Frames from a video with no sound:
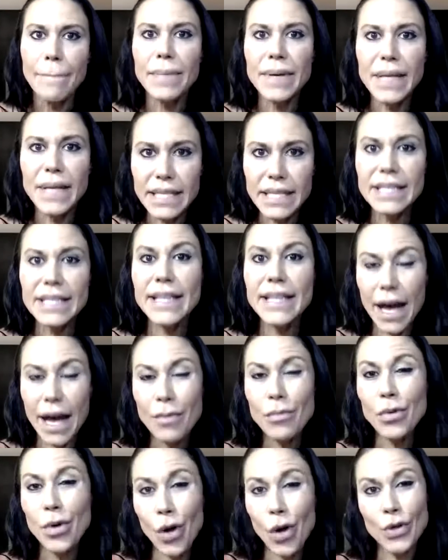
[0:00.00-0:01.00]
Because
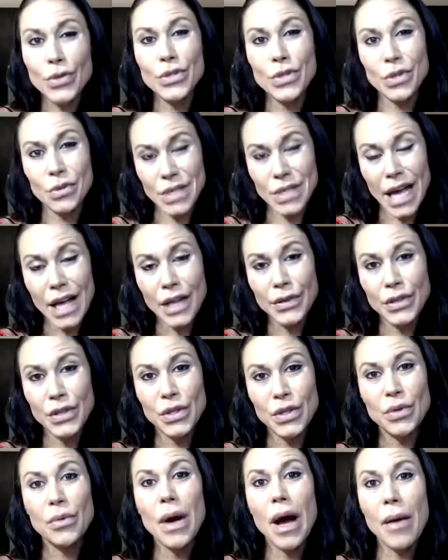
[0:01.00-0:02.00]
that will also tell
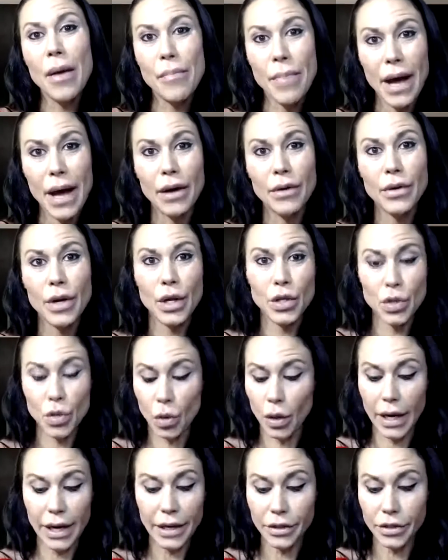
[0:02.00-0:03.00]
you about
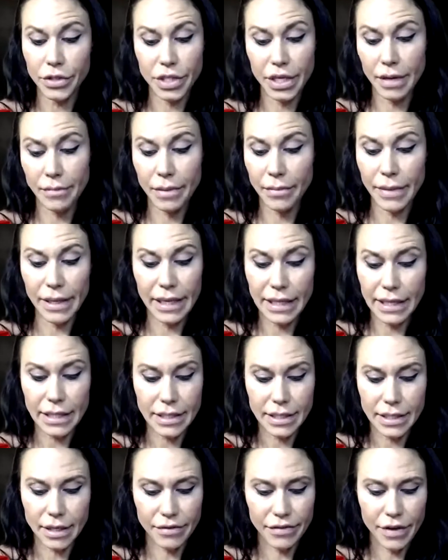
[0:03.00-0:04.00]
your energy. I'm not making
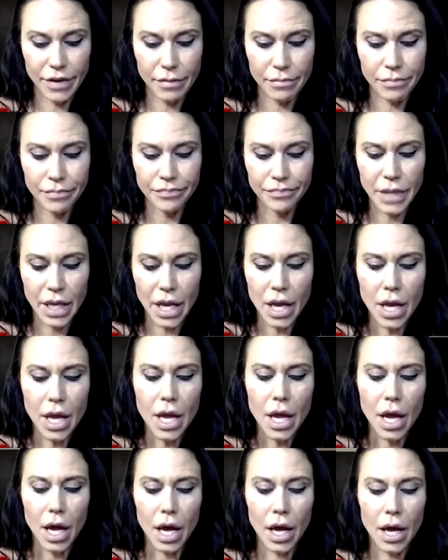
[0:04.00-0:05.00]
this stuff
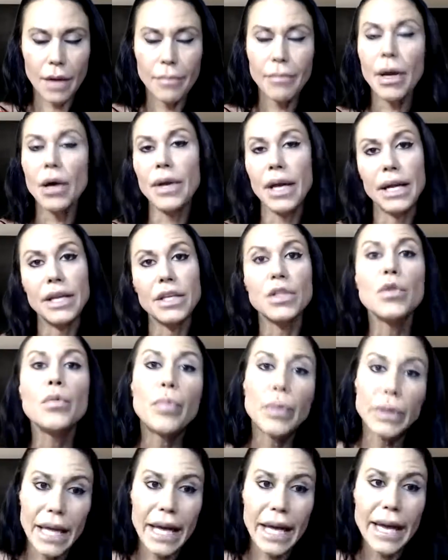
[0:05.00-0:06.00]
up. Okay, you
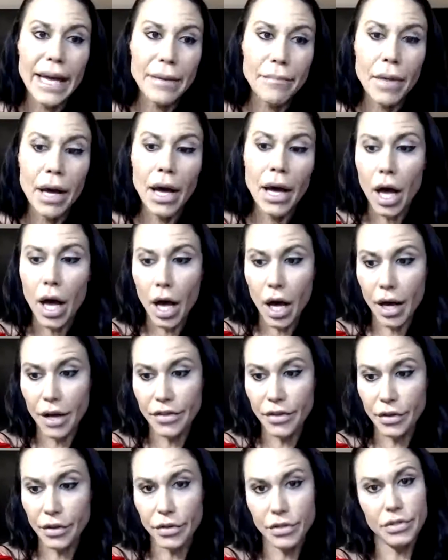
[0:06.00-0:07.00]
blame
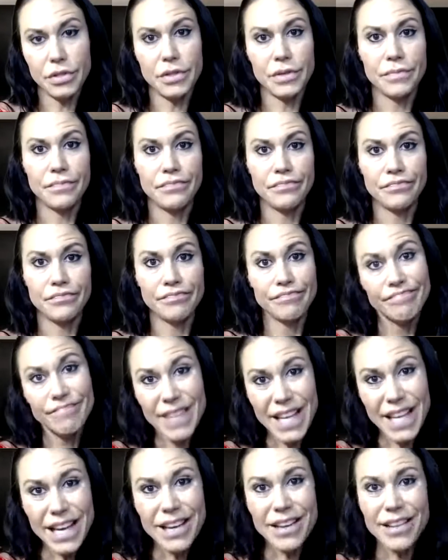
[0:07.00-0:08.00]
others.
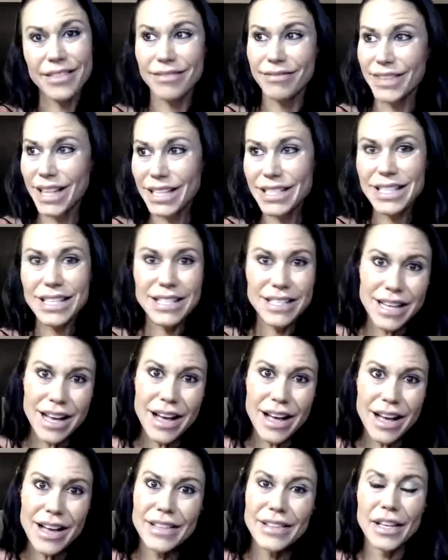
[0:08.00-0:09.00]
Yeah, that's a
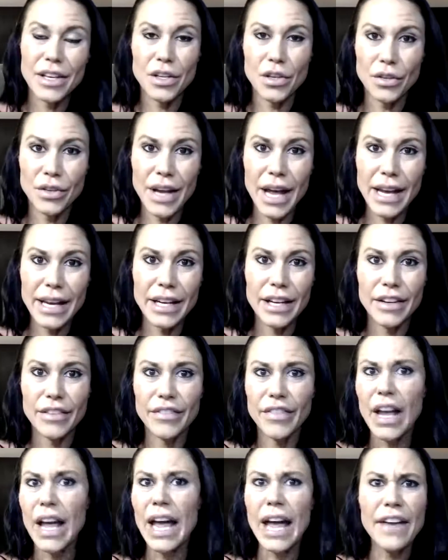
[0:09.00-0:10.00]
sign that you're negative.
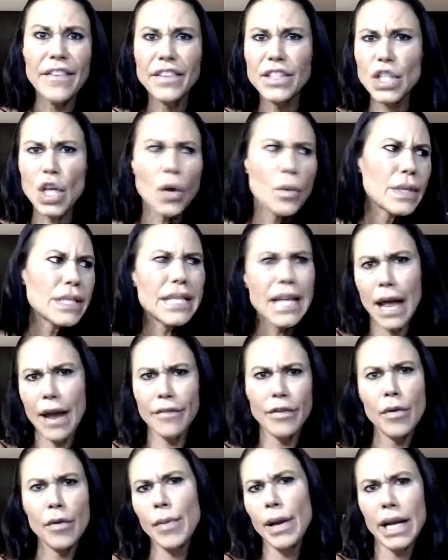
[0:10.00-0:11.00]
If it's always
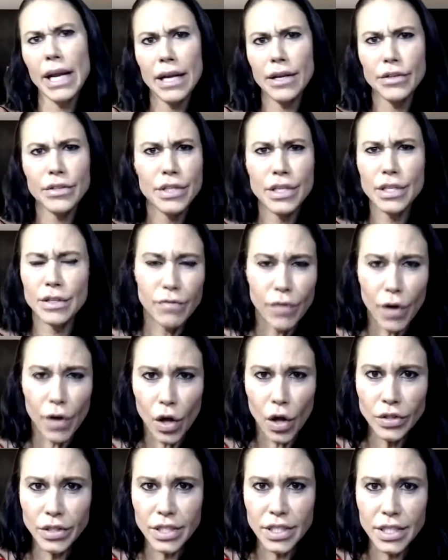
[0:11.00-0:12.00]
everybody else's
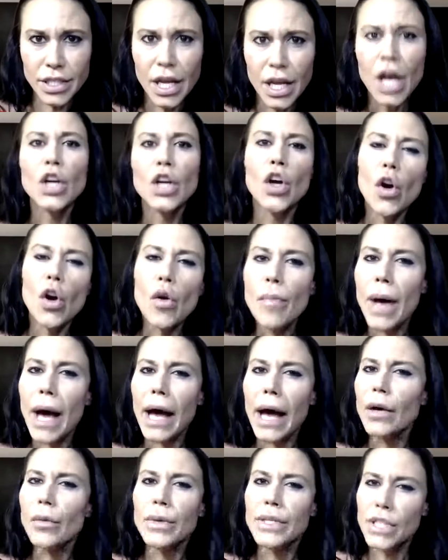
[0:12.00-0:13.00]
fault, go
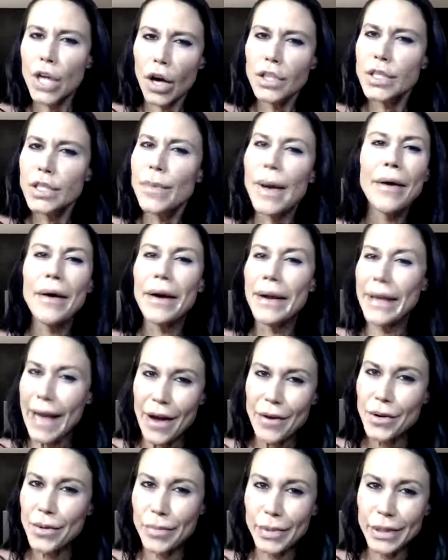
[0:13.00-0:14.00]
back. We talked about
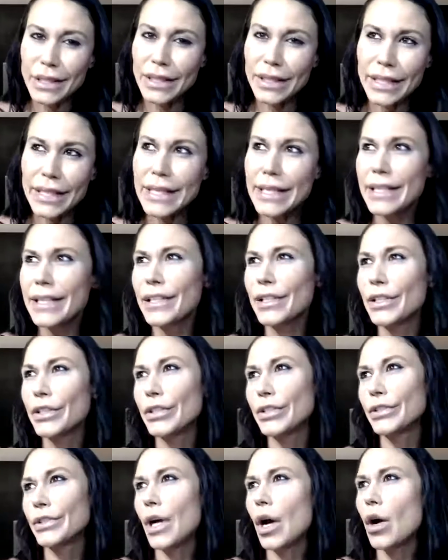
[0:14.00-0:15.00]
accountability
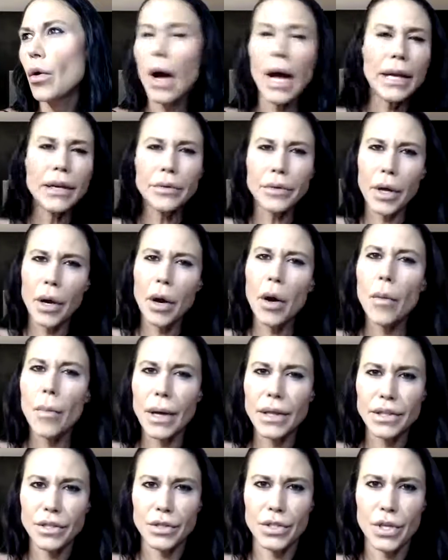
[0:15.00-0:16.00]
here, oh, I don't know, a
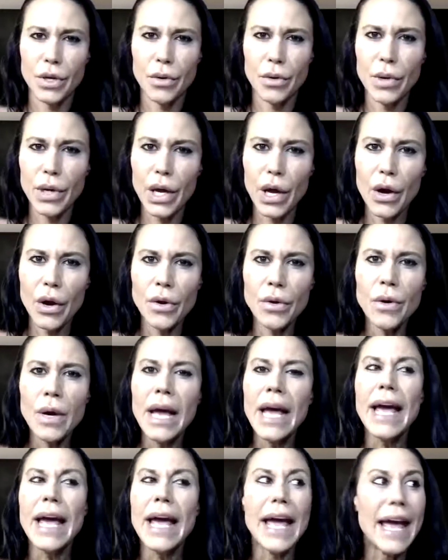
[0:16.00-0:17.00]
month or so ago,
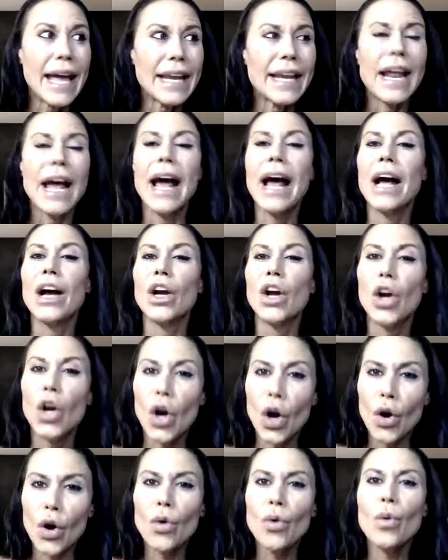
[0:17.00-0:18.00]
and
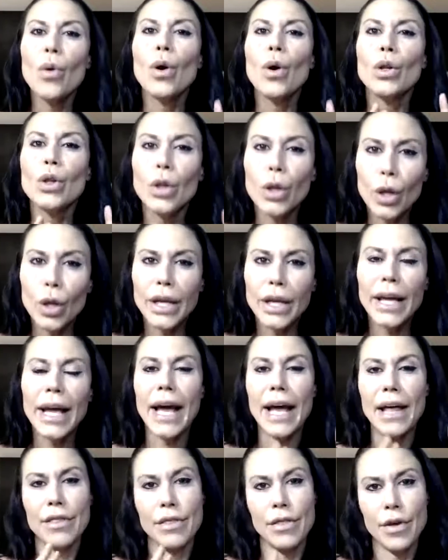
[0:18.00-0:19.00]
go look
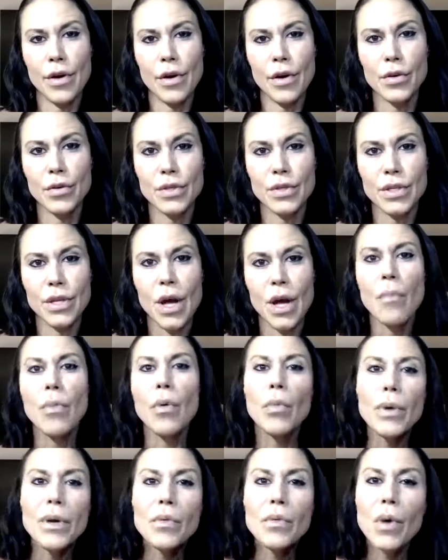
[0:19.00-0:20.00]
at those.
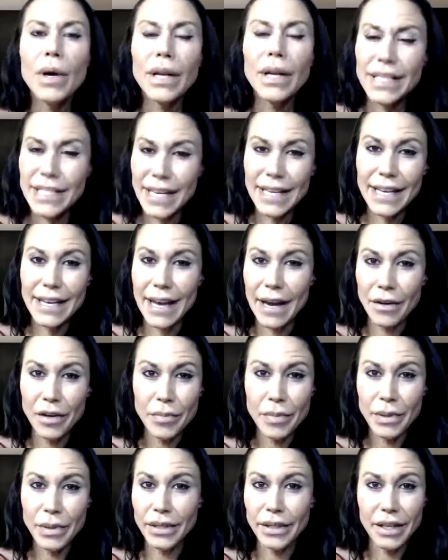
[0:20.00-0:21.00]
But we want to take
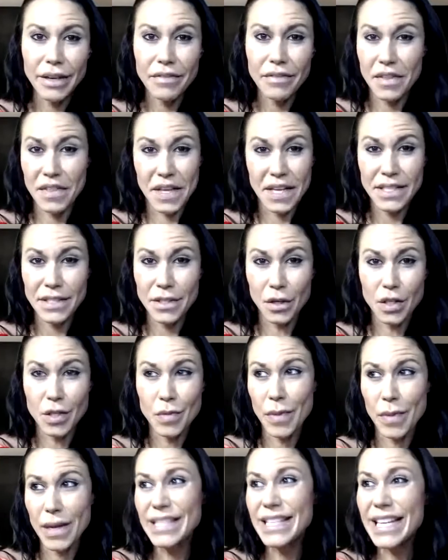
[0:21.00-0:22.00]
accountability of the things in our
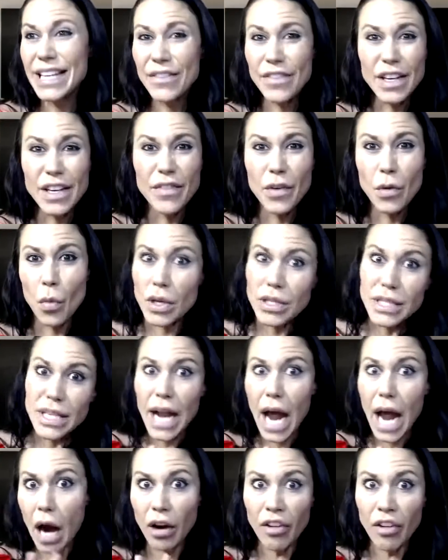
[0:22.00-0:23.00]
space, even if it
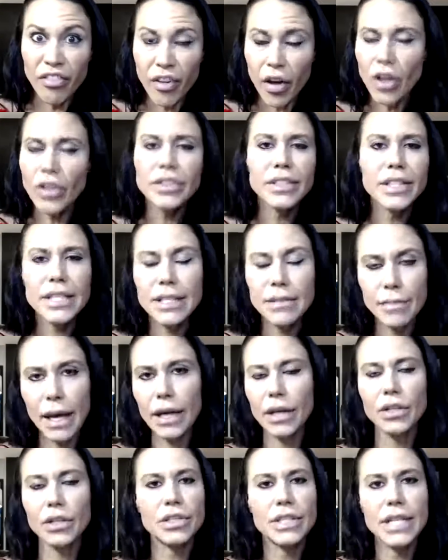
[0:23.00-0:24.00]
wasn't our fault, doesn't
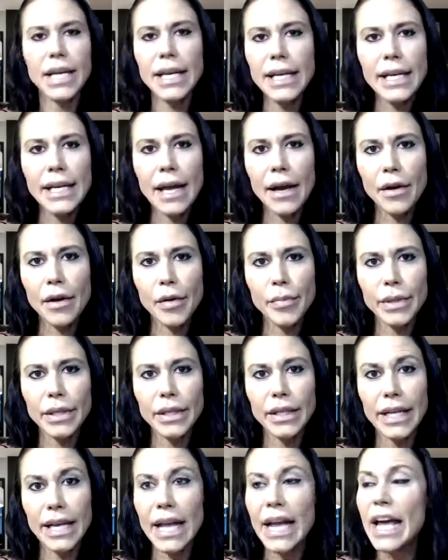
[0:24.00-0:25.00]
matter. Take
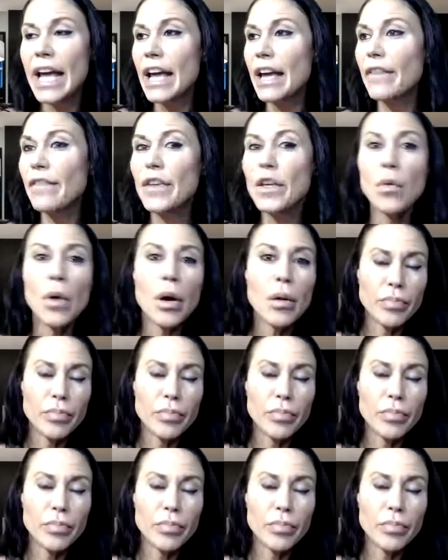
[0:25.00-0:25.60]
accountability. If you